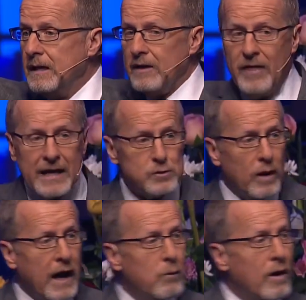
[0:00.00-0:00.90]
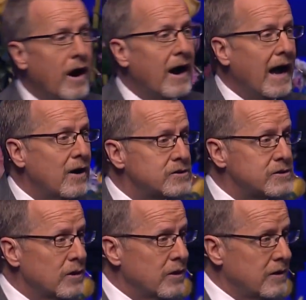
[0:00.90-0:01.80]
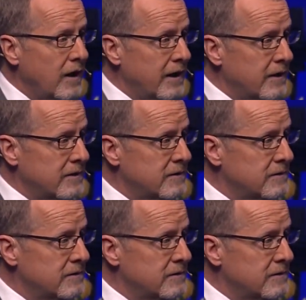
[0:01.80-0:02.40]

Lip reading: That's what I want our house to look like.